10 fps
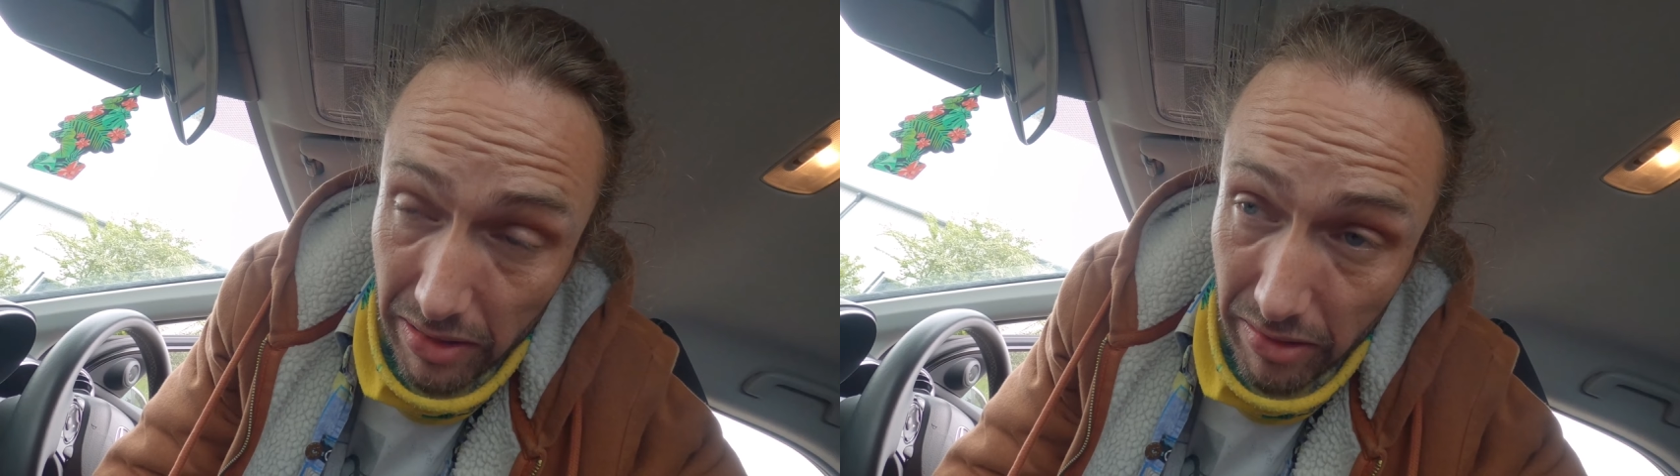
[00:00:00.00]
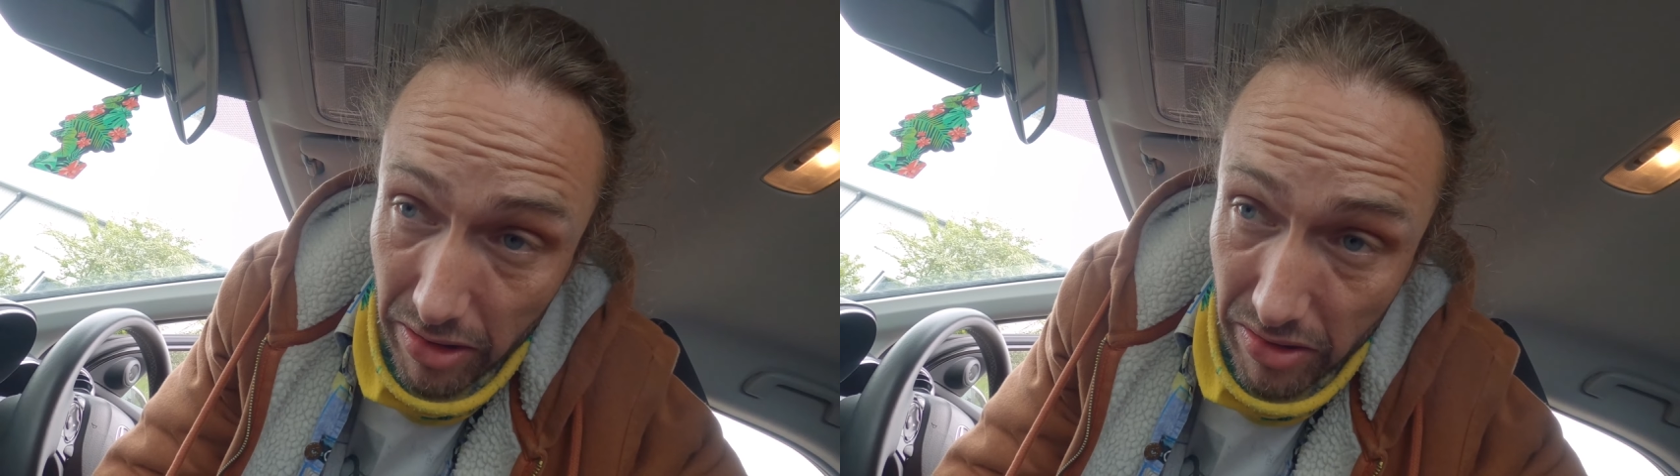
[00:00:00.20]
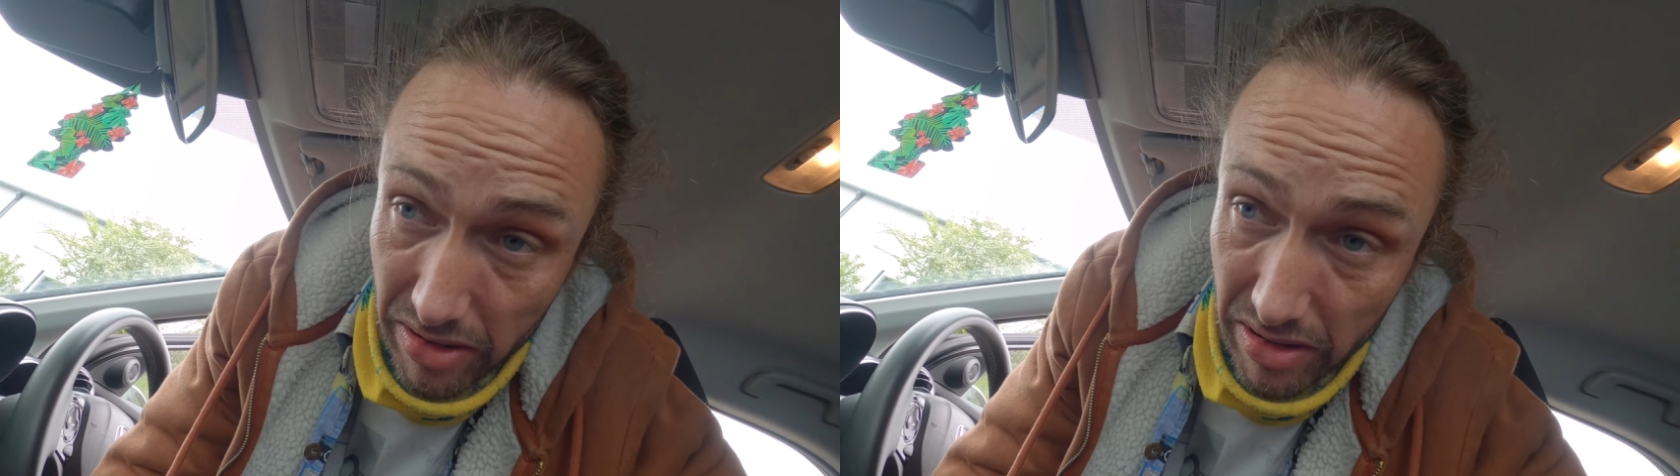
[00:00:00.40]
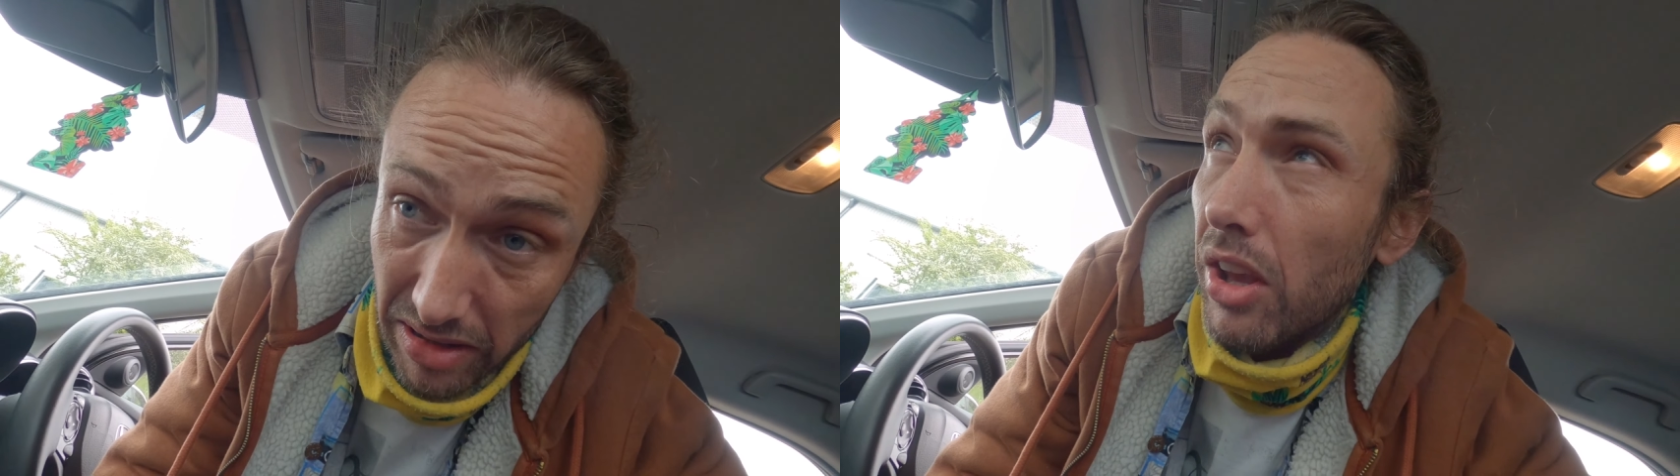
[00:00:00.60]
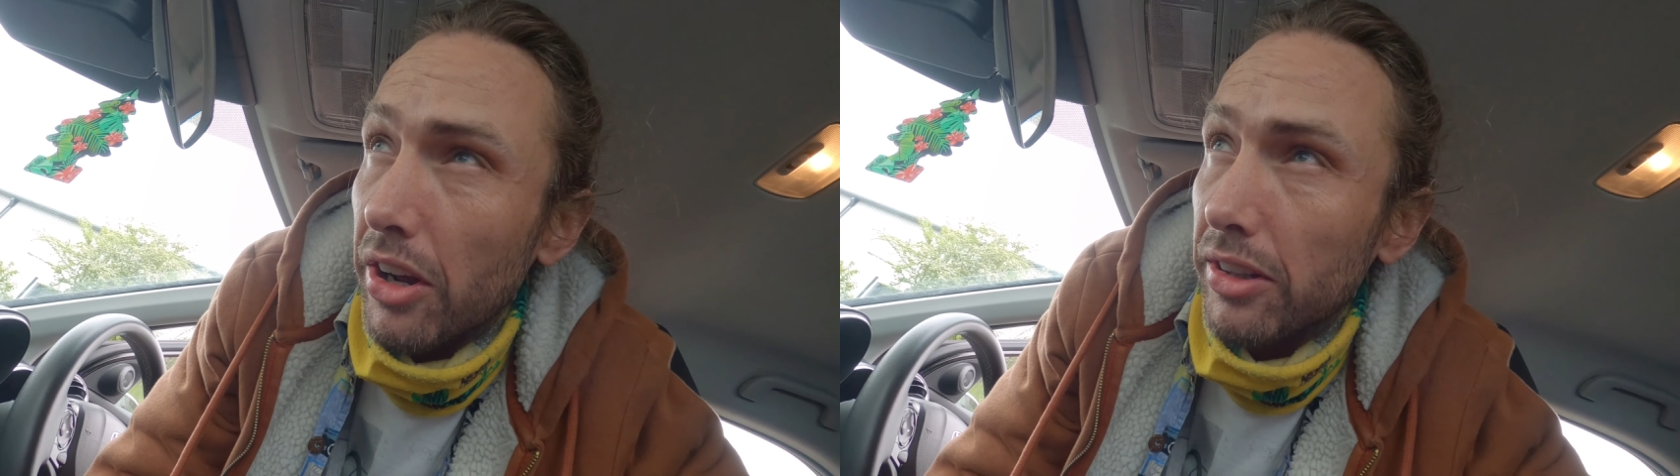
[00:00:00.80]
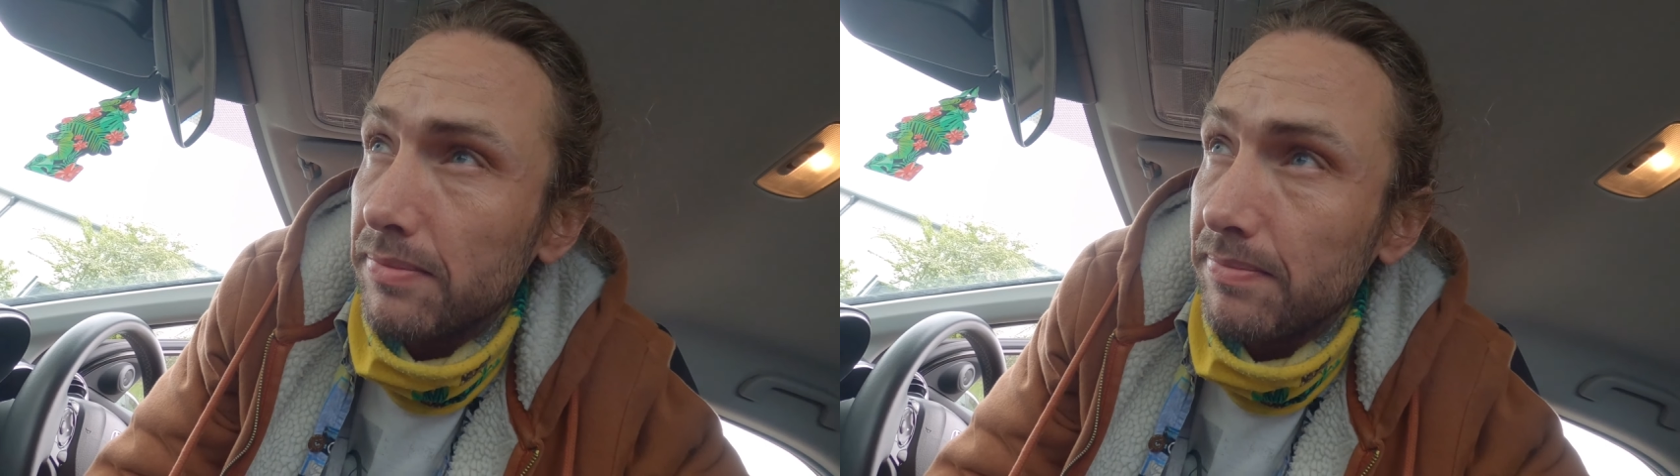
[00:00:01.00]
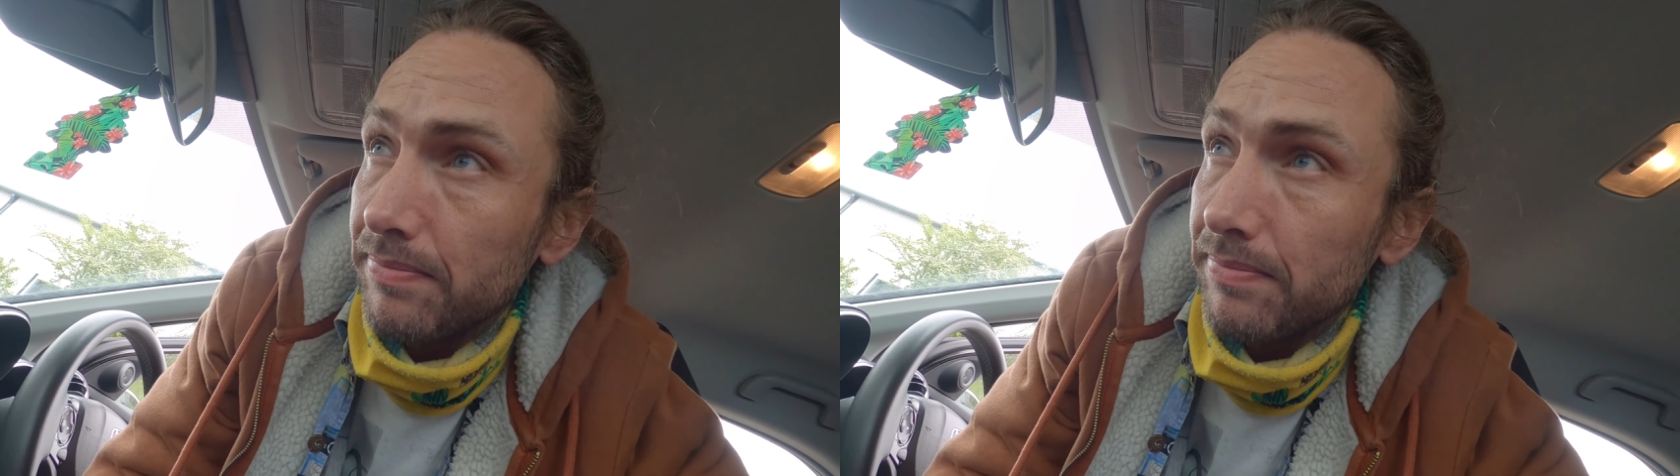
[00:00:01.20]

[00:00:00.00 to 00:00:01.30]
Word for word: are their own, you know?